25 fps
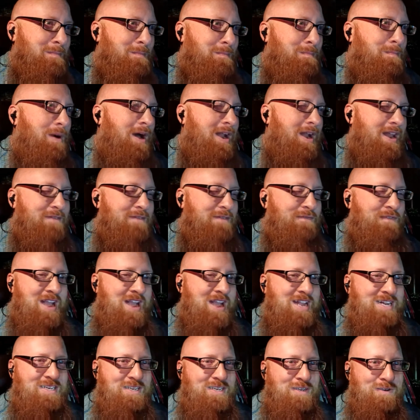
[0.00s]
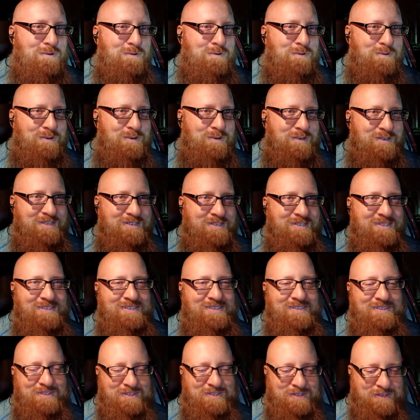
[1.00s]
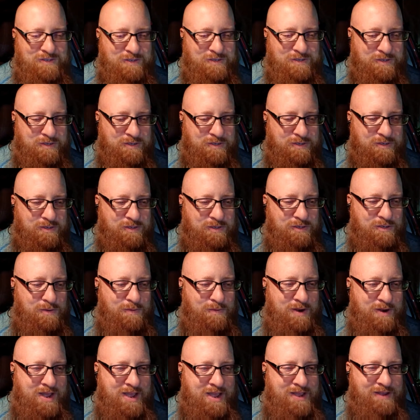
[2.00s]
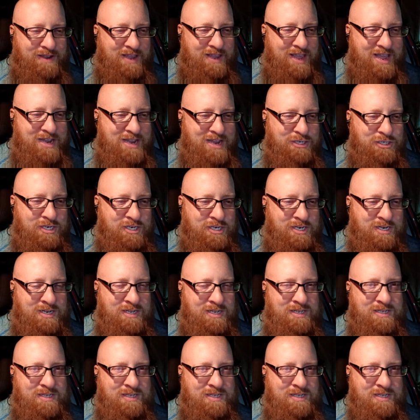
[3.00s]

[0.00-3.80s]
But if I do, you and I'll cash in.